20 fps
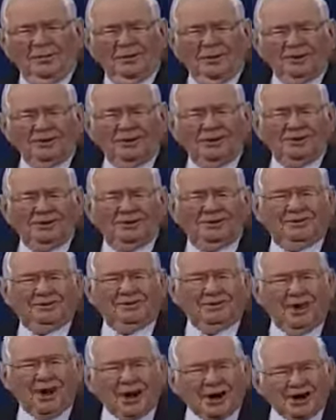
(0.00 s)
What are you
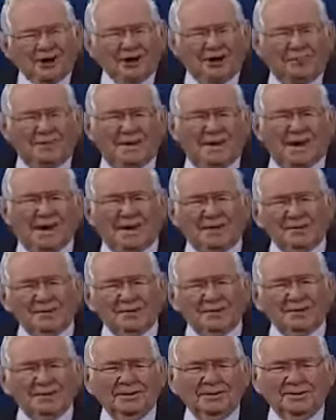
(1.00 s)
talking about?
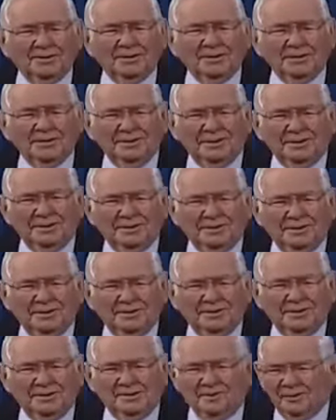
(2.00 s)

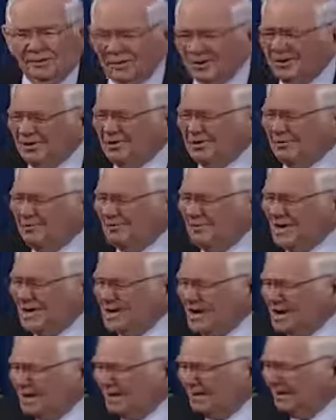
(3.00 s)
What do you
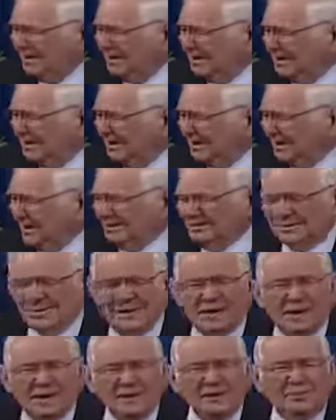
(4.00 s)
mean it's
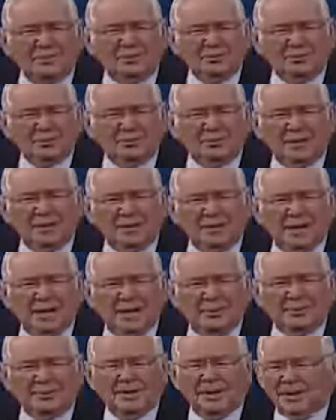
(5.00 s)
evil to put
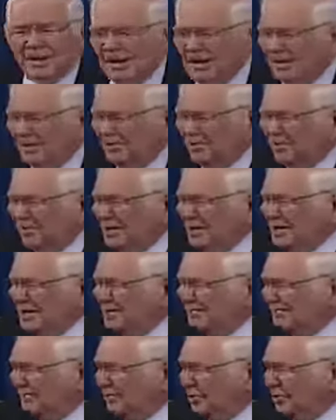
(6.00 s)
up a
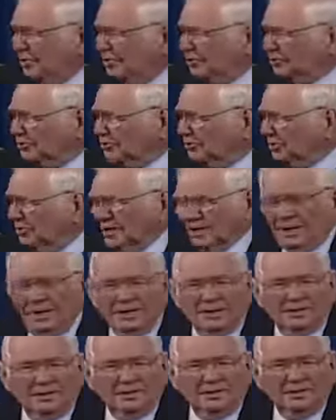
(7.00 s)
green fir
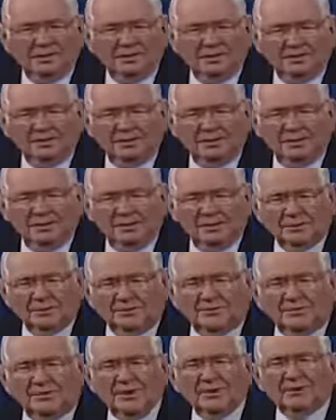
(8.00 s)
tree
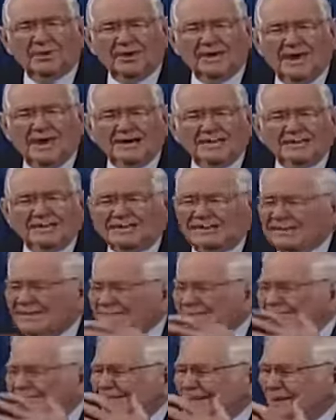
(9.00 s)
to symbolize the
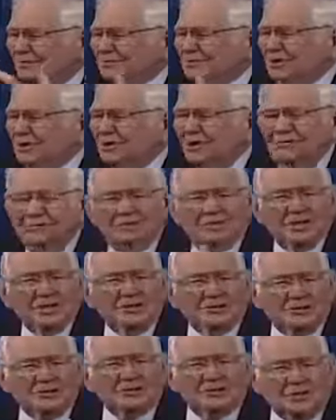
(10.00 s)
conception of
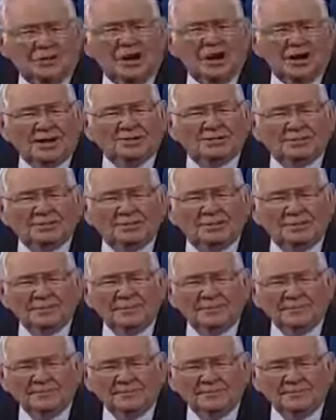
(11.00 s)
Jesus Christ?